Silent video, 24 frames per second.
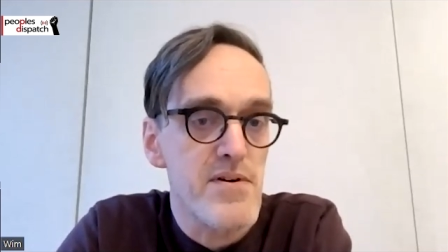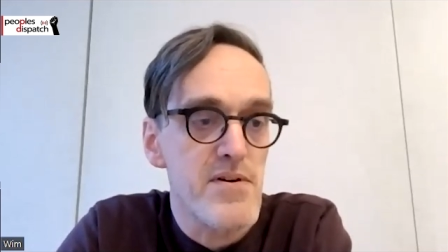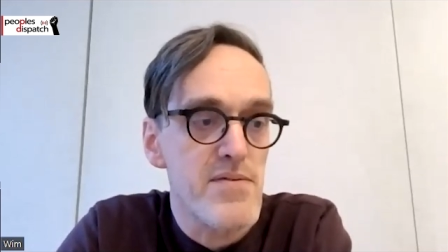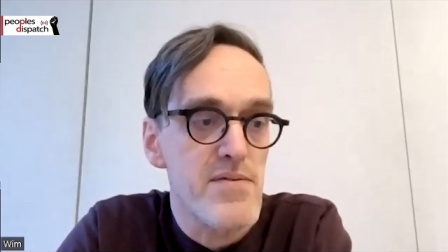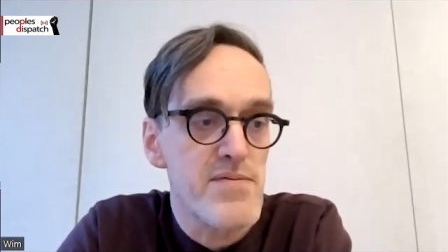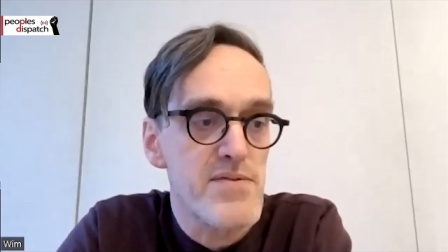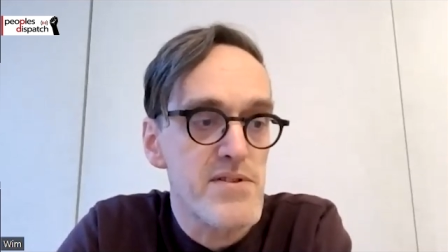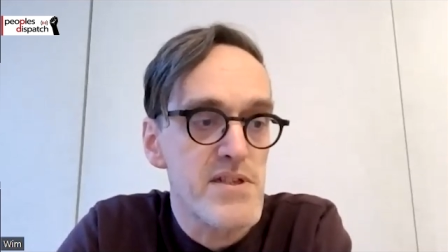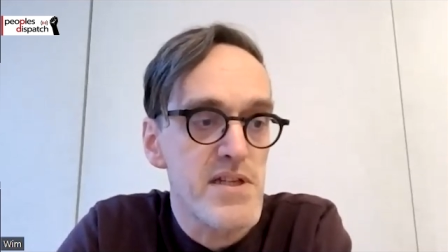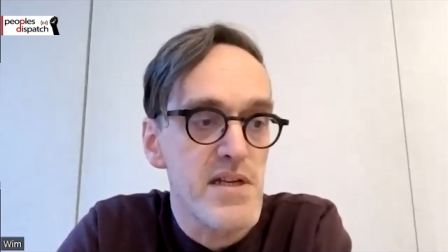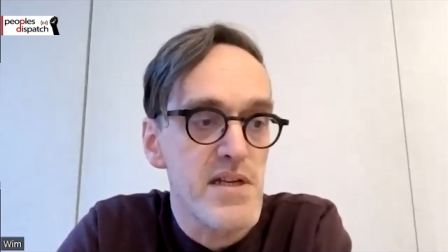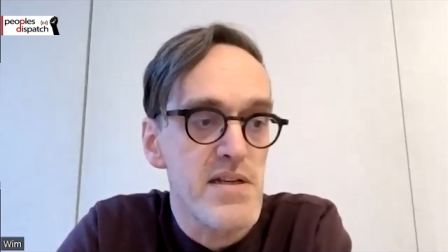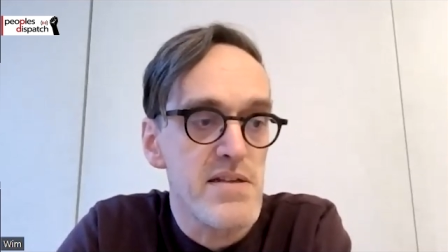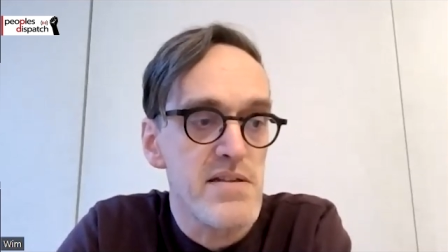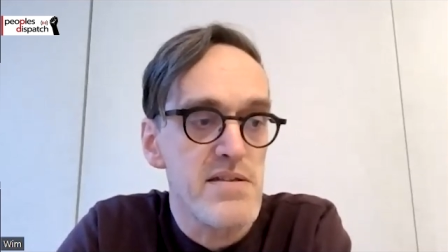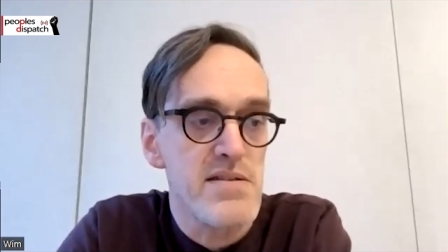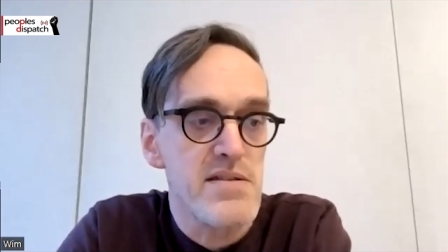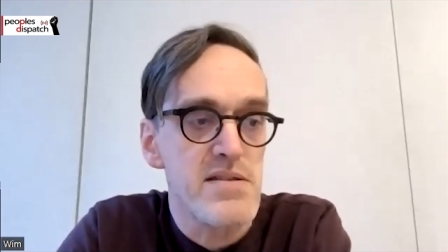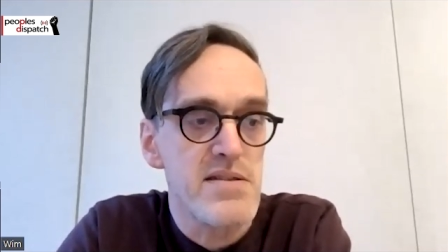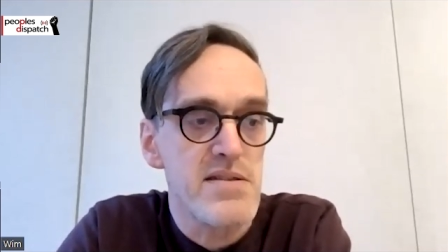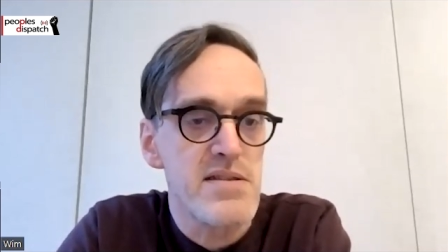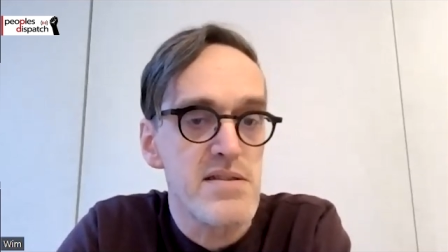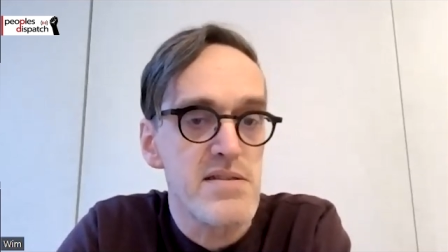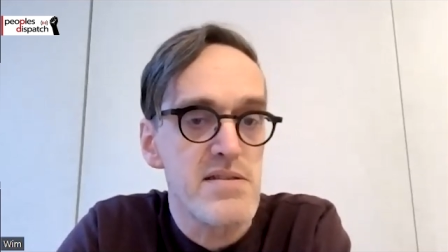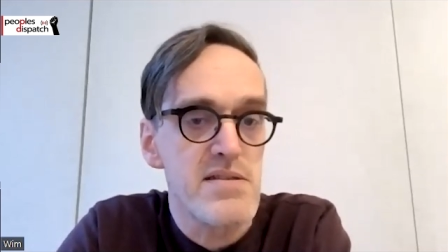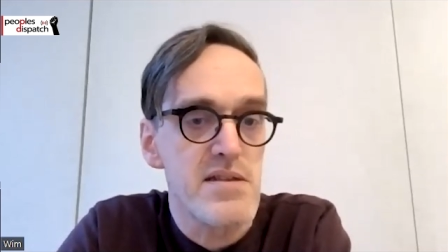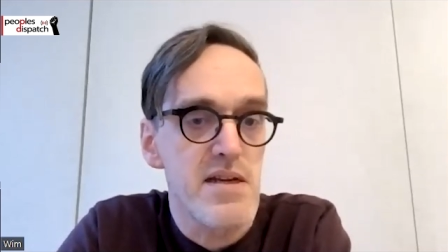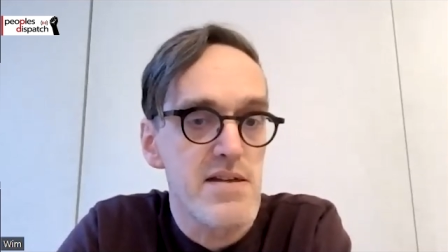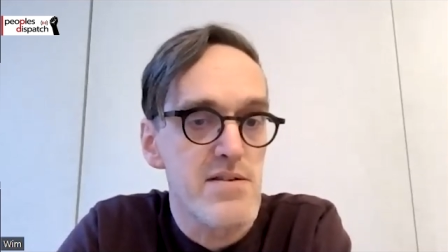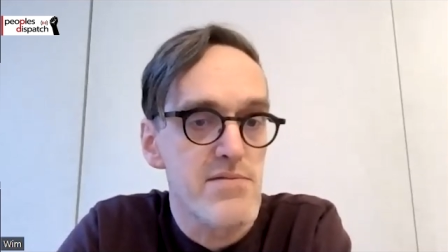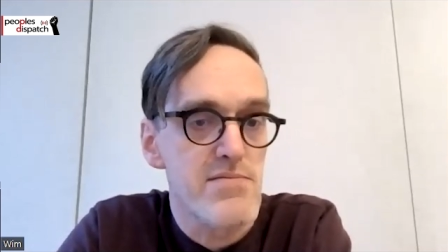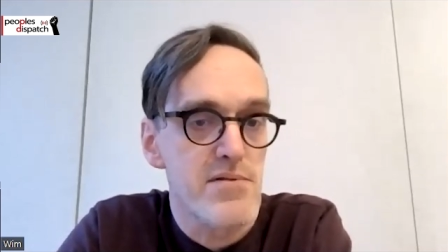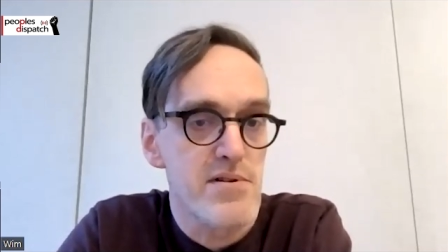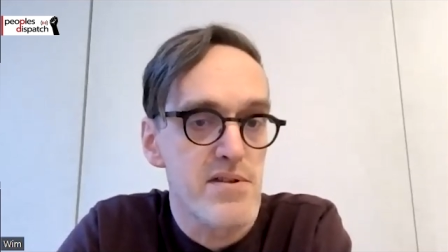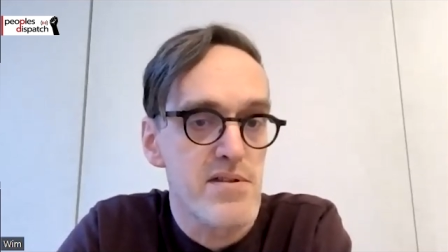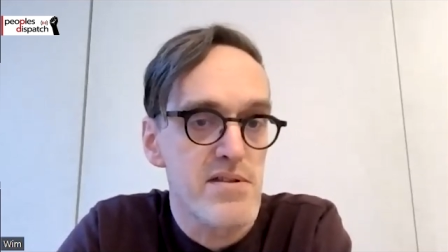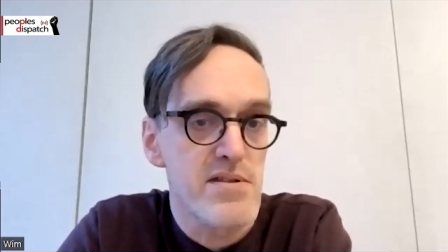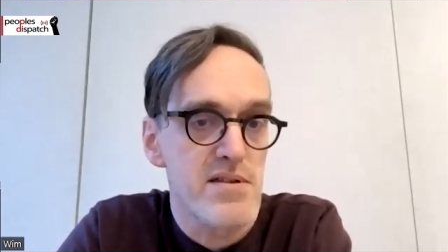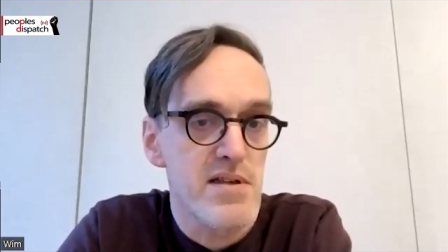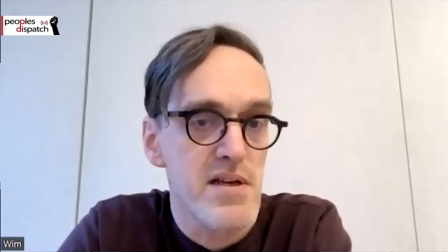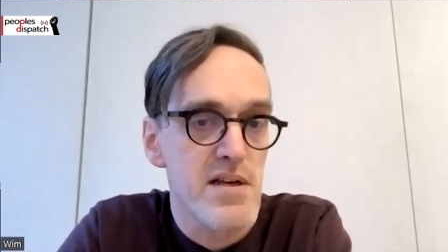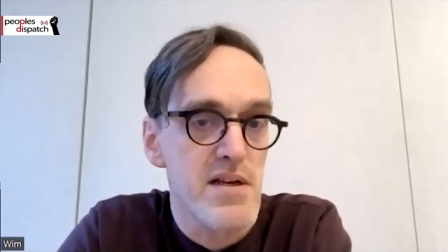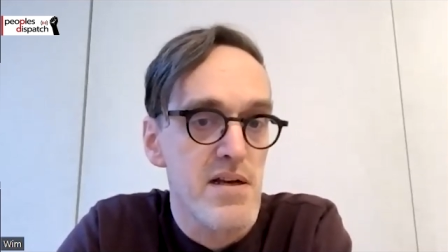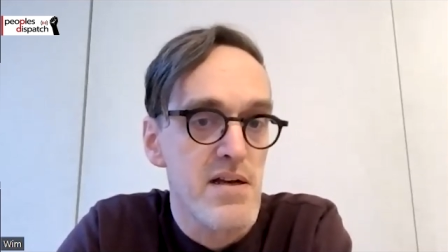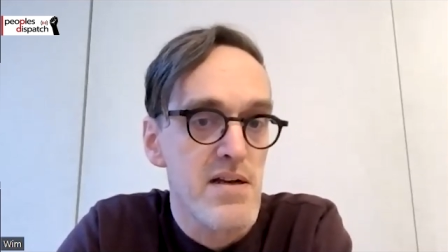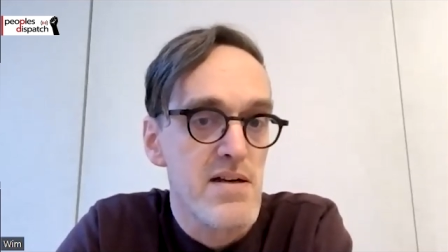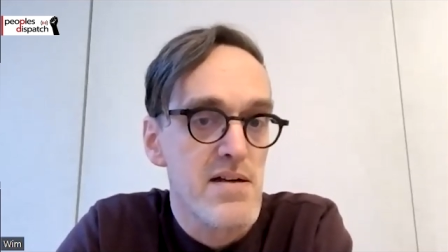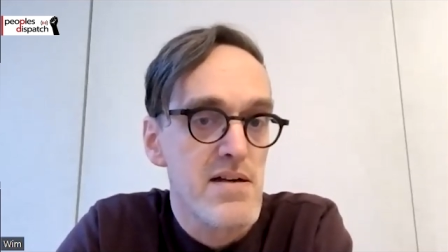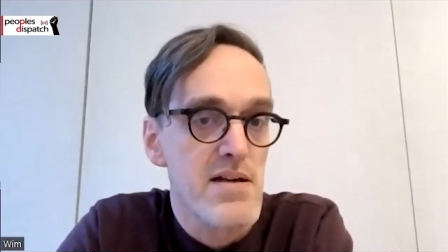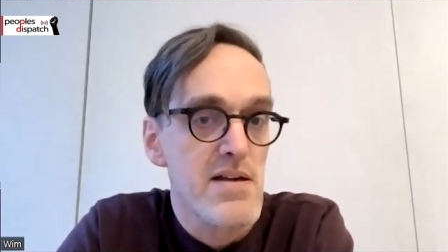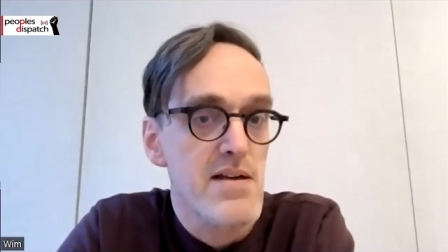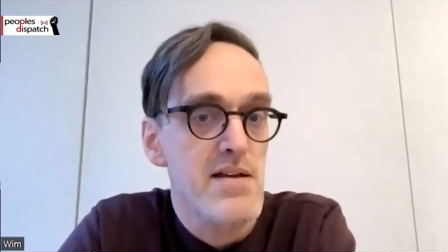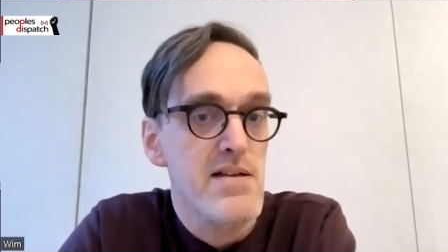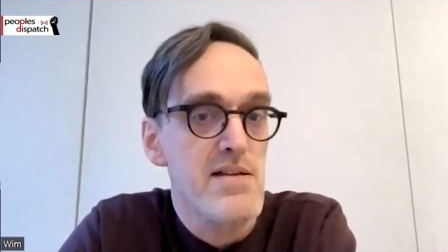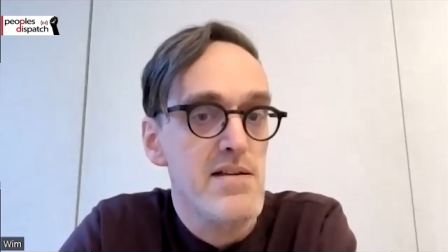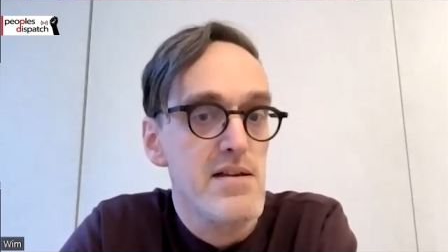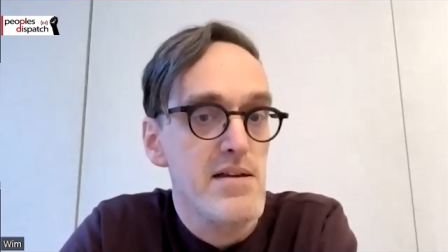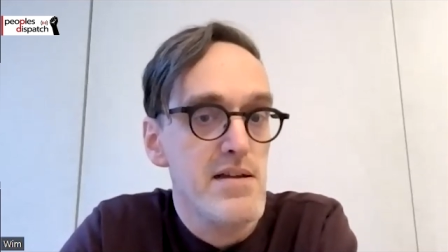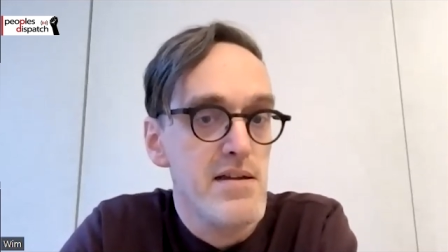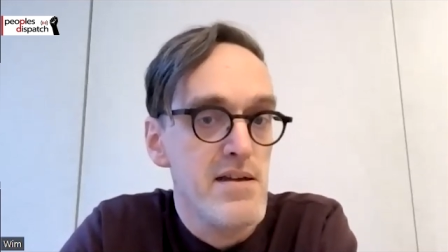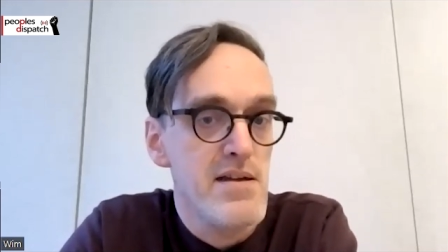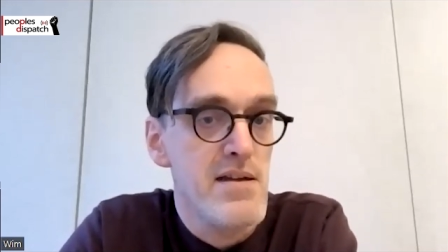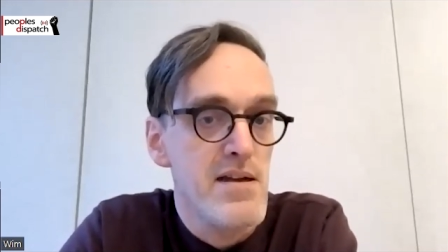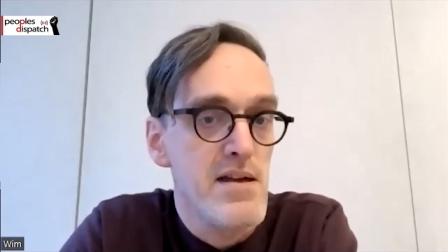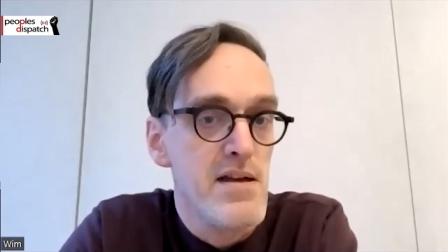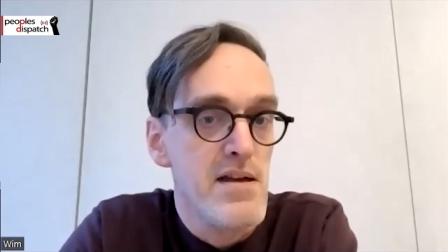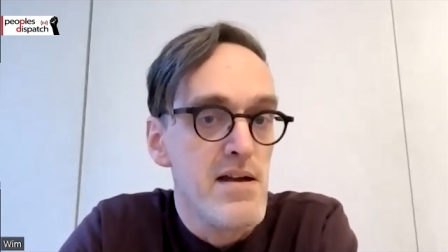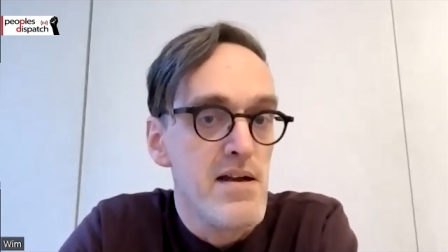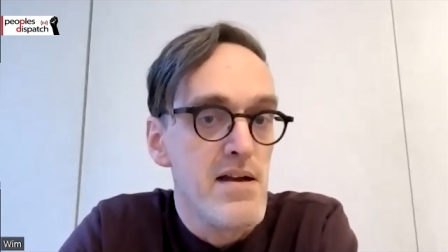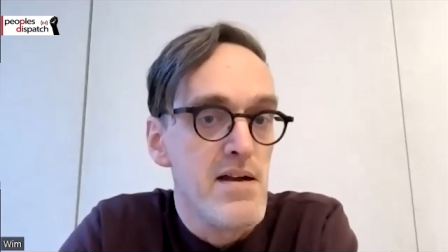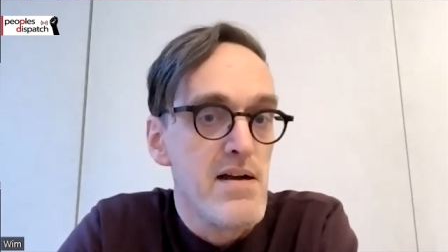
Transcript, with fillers: of change that was really